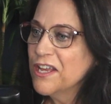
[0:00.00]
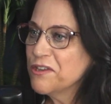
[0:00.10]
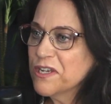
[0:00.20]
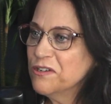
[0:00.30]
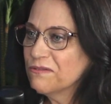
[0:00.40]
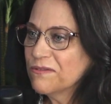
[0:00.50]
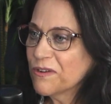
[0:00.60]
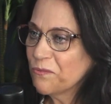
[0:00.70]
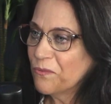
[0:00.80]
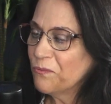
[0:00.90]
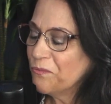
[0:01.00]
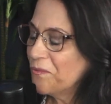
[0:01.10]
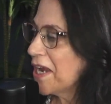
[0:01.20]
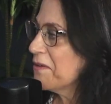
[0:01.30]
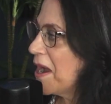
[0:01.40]
You can
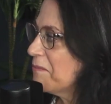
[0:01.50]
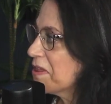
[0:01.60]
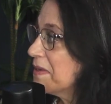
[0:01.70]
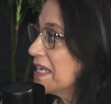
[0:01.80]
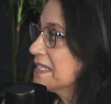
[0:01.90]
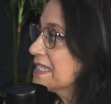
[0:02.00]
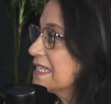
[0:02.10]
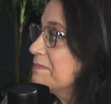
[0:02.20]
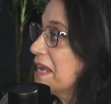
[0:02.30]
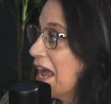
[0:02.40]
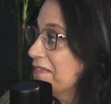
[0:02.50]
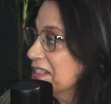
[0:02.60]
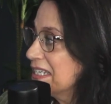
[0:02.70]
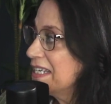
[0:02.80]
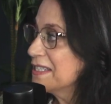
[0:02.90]
ride around with me and see behind
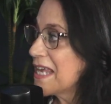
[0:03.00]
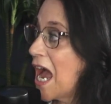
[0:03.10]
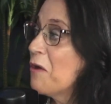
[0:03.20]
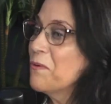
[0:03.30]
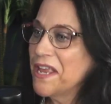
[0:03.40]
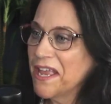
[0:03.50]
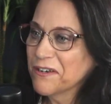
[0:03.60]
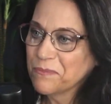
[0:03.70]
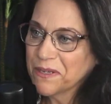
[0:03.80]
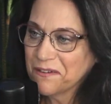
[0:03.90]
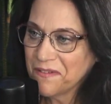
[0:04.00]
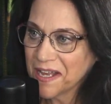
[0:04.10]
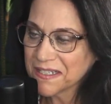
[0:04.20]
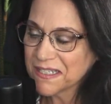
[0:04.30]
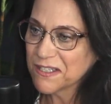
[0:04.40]
the scenes how we handle big
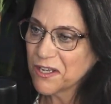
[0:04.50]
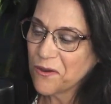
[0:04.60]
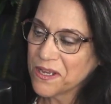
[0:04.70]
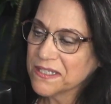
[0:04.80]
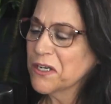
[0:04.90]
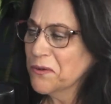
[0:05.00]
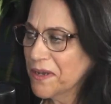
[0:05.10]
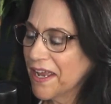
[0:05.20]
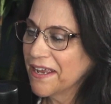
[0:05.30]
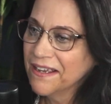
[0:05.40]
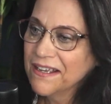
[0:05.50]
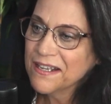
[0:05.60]
events. And so he said, okay.